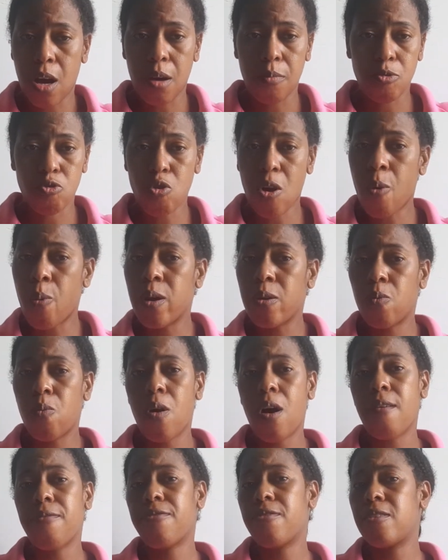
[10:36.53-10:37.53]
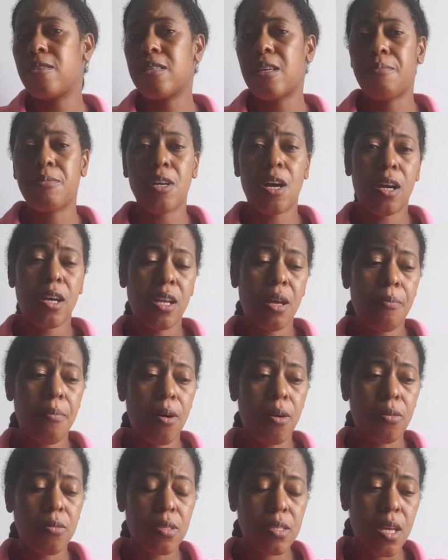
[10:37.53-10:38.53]
Draw with Waffles, I'm talking
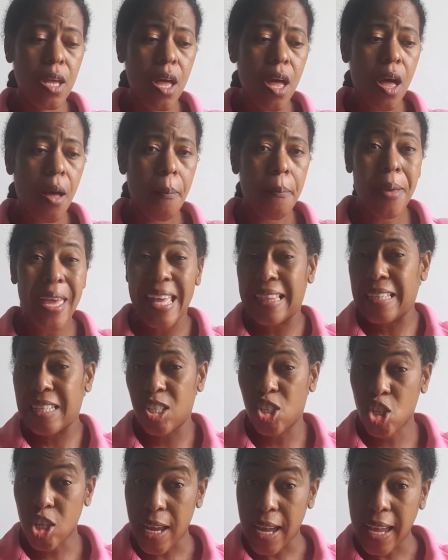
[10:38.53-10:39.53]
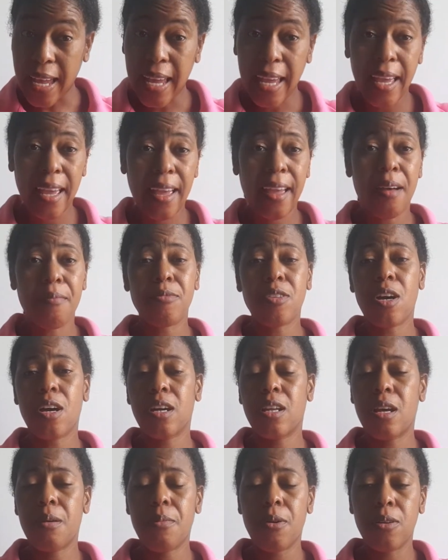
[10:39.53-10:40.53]
about Bailey J, I'm
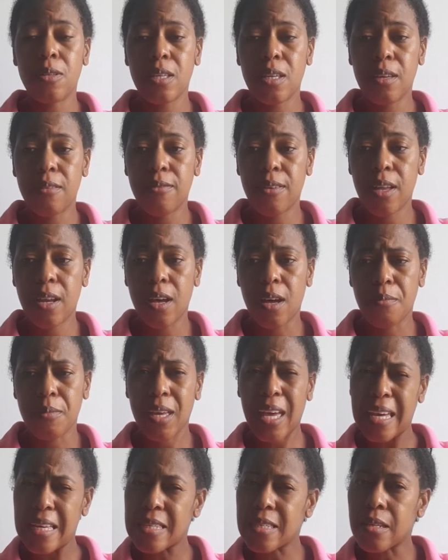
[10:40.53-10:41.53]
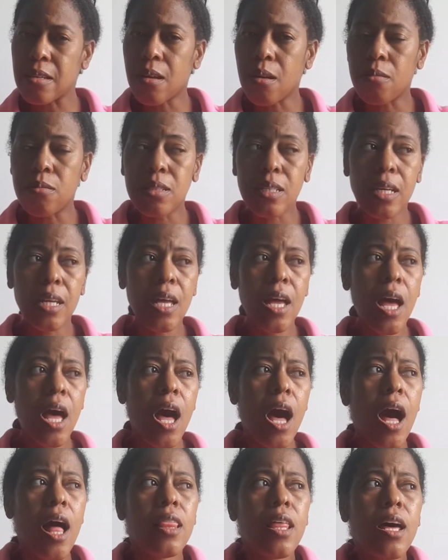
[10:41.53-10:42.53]
talking about even Casey Golden.
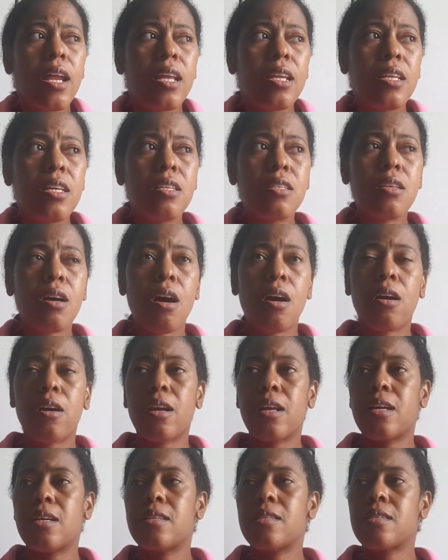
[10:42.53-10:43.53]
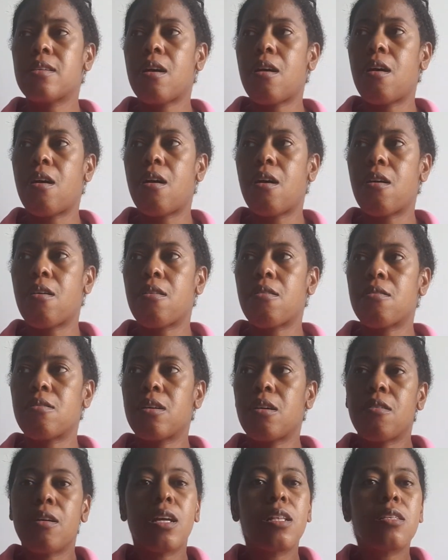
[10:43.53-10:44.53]
A lot of these artists
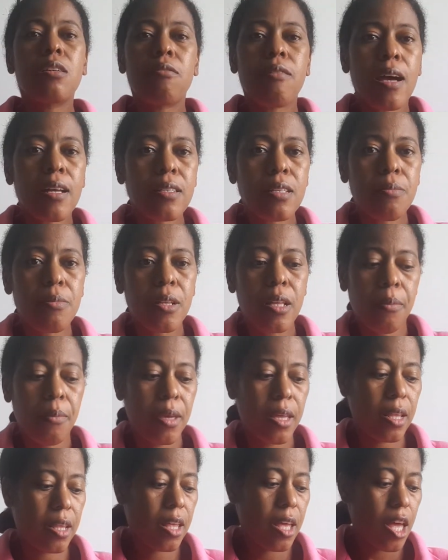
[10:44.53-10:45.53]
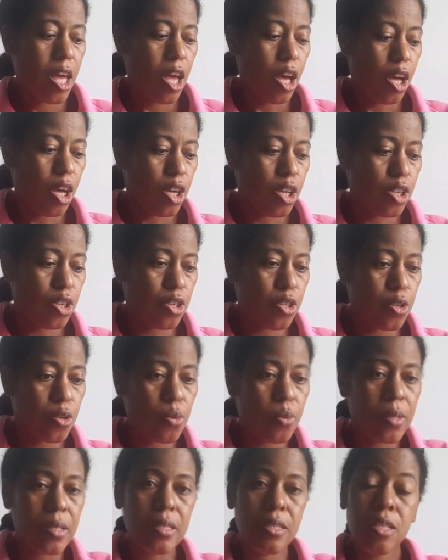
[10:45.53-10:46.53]
they're interactable. I mean, you
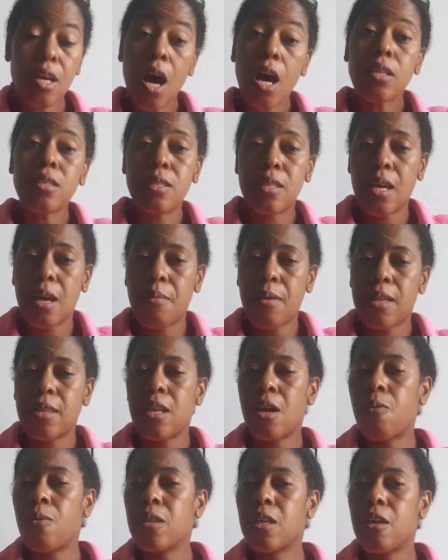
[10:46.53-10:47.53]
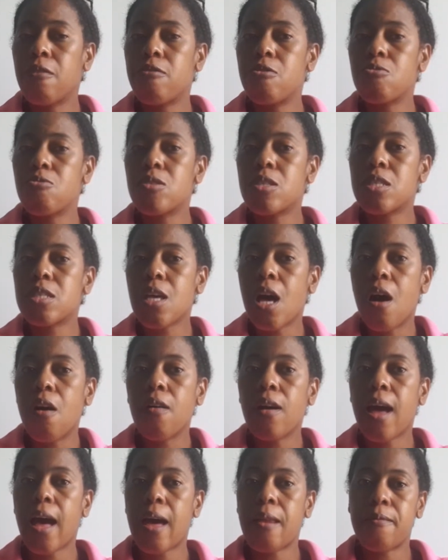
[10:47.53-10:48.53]
will talk to them and they will give you song
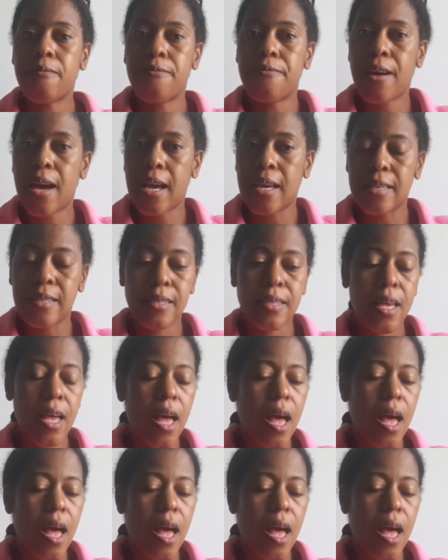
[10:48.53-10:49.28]
advice.